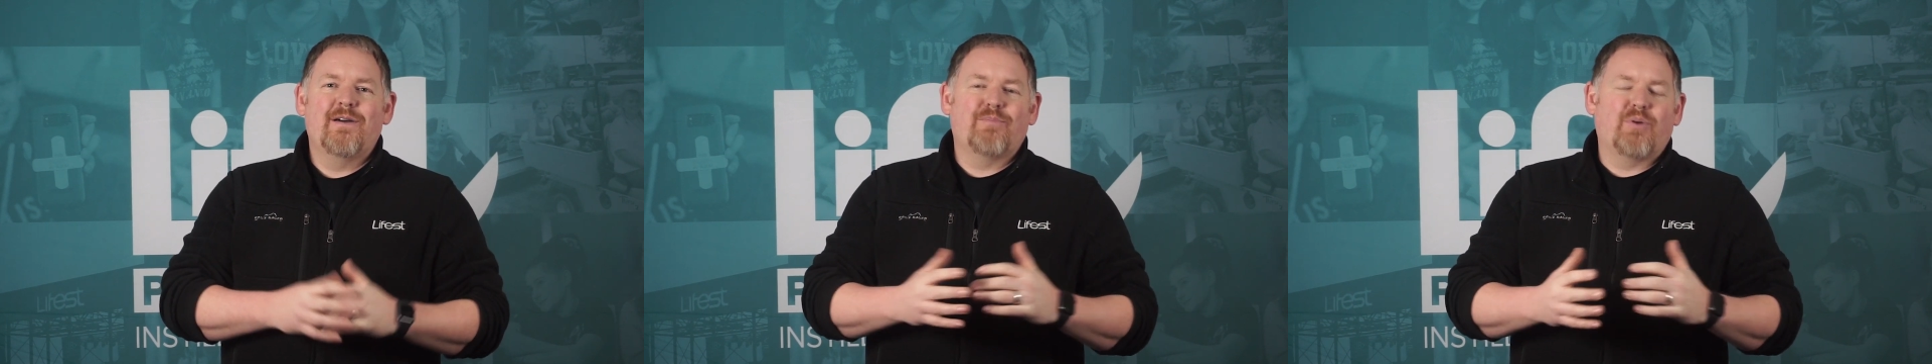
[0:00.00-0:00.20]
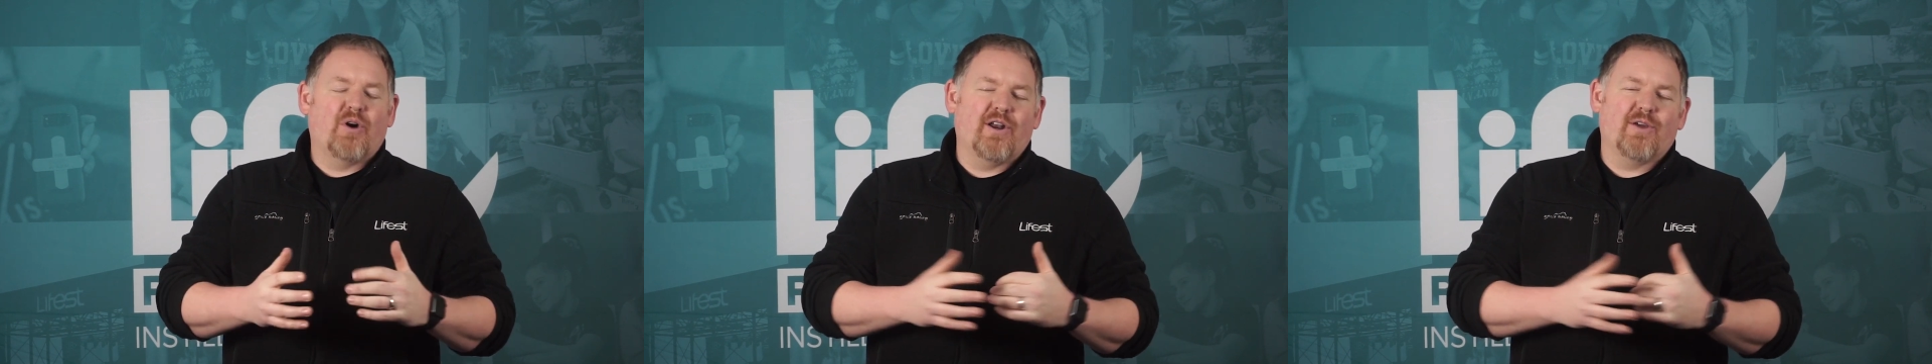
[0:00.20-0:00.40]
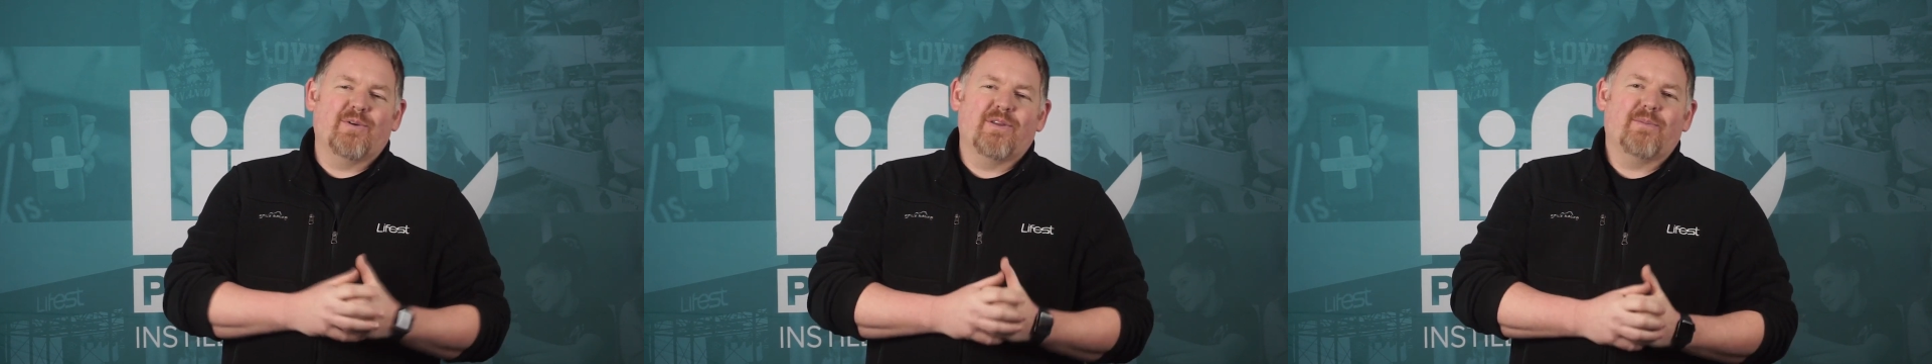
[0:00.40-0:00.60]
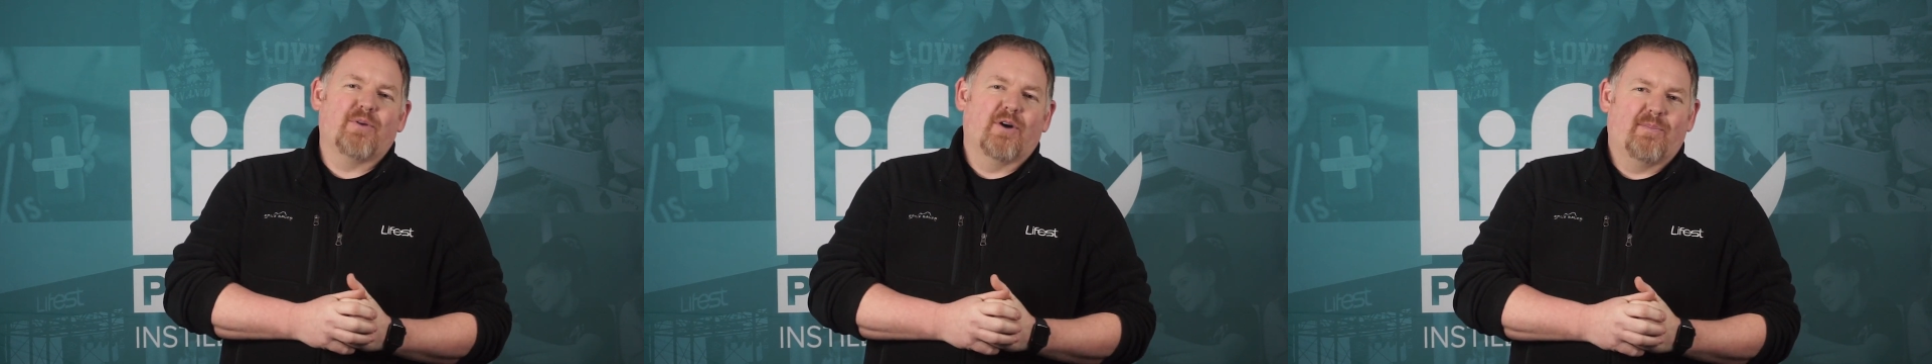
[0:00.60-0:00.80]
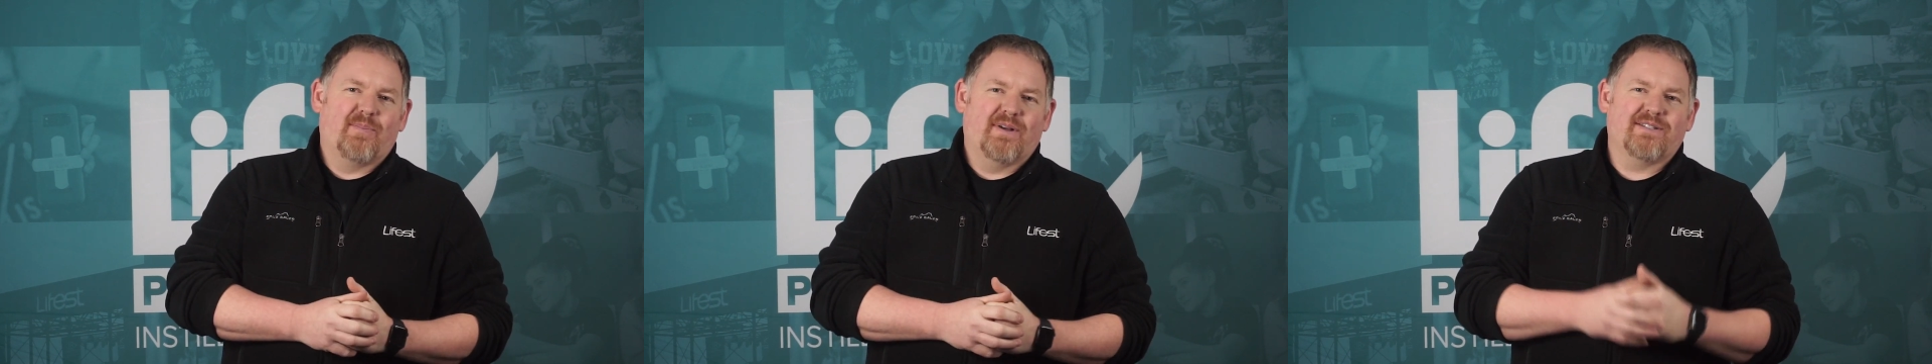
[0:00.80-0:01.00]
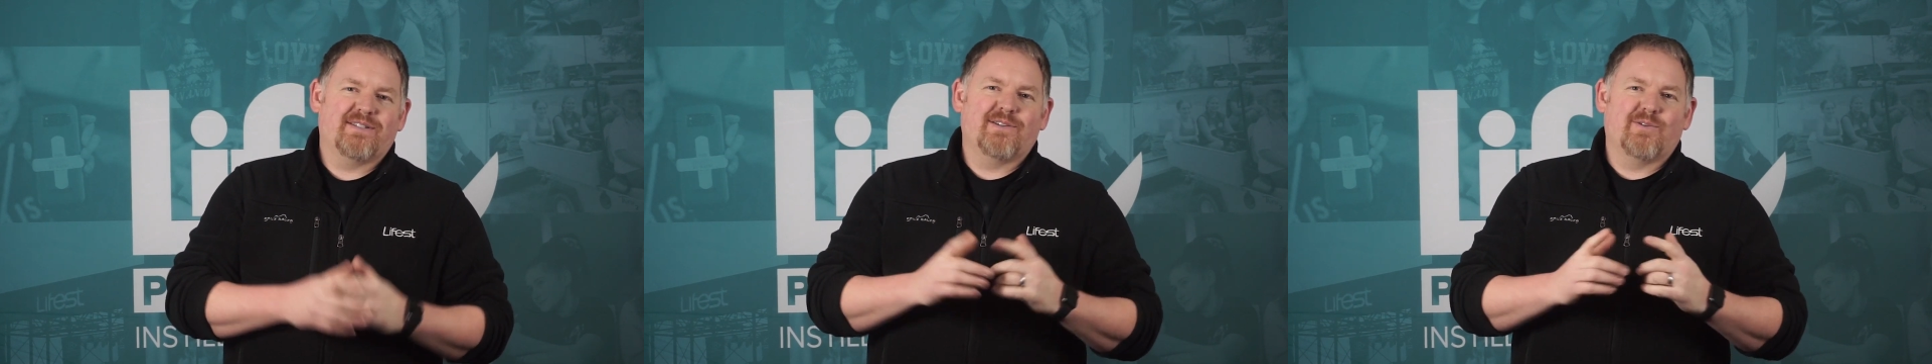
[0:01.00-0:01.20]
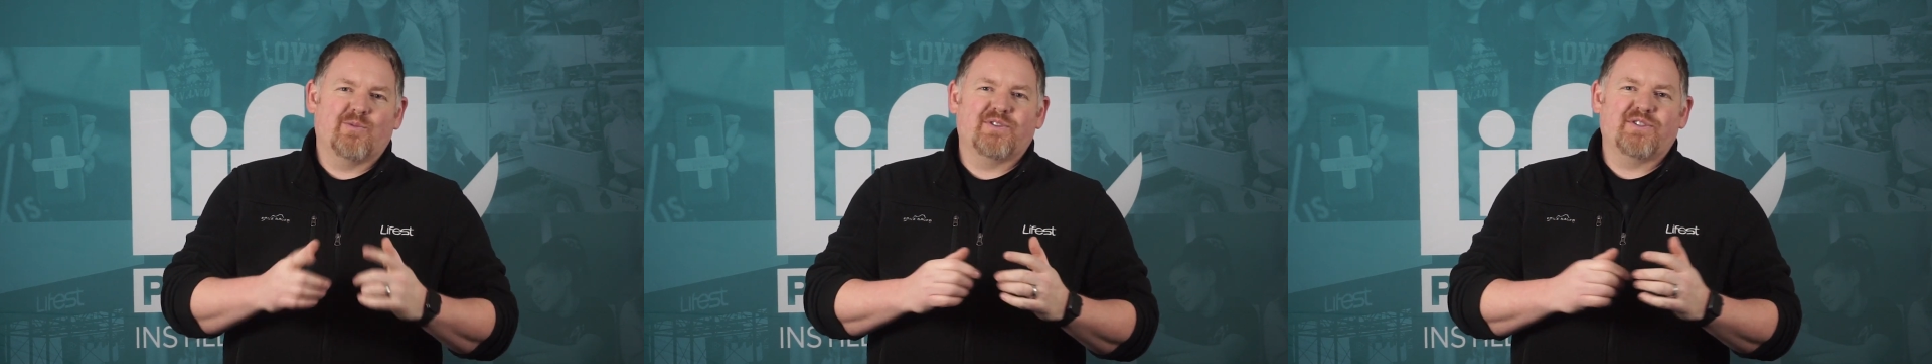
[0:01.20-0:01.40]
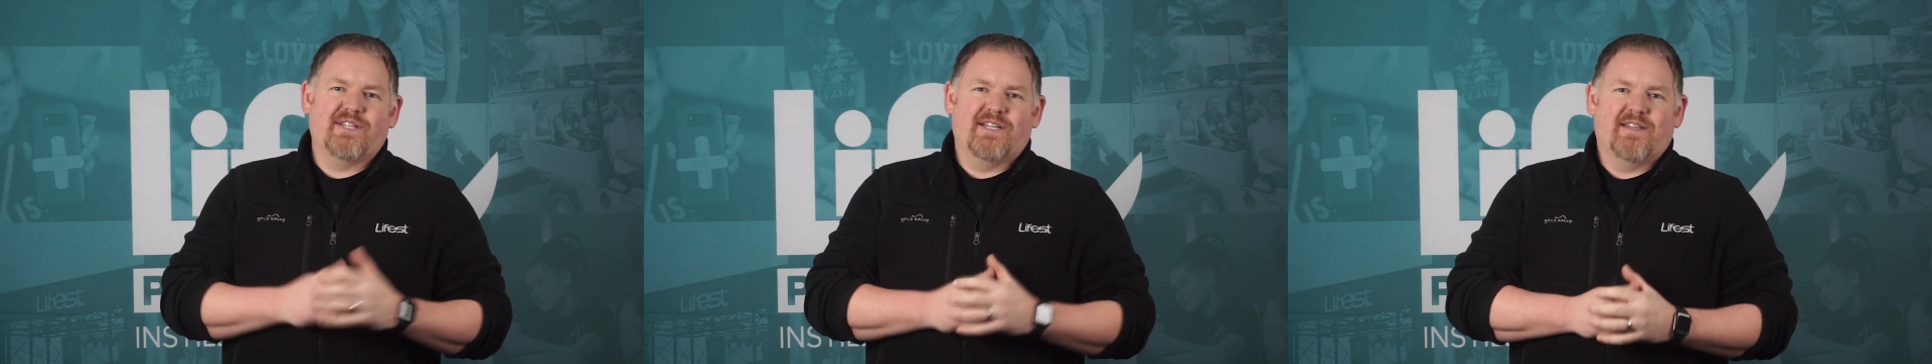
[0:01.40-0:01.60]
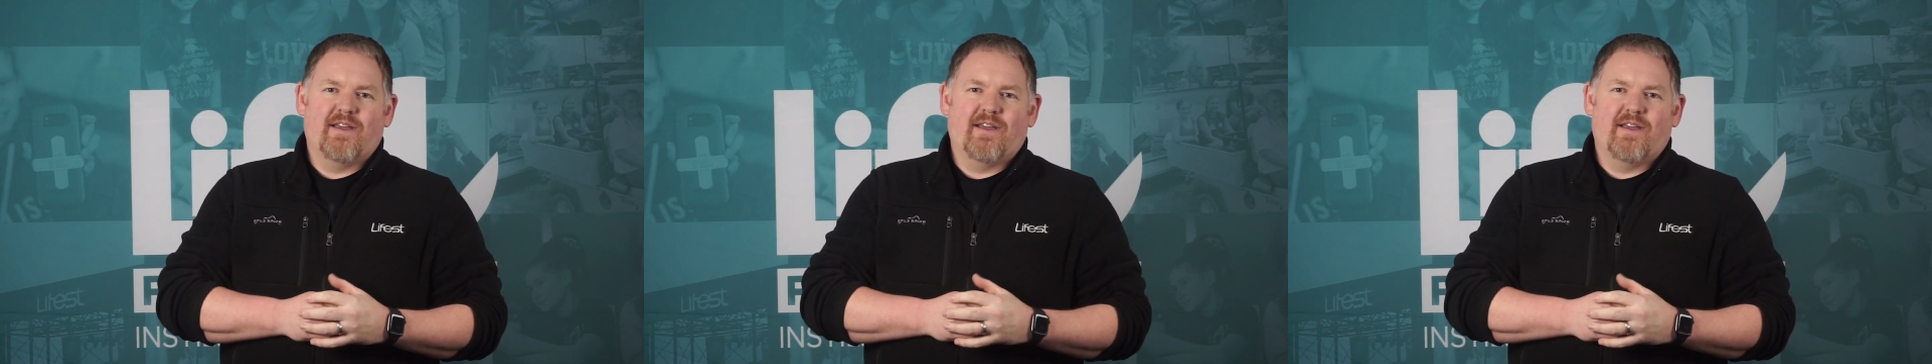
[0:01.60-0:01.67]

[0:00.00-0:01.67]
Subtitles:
Party with a purpose. We'll see you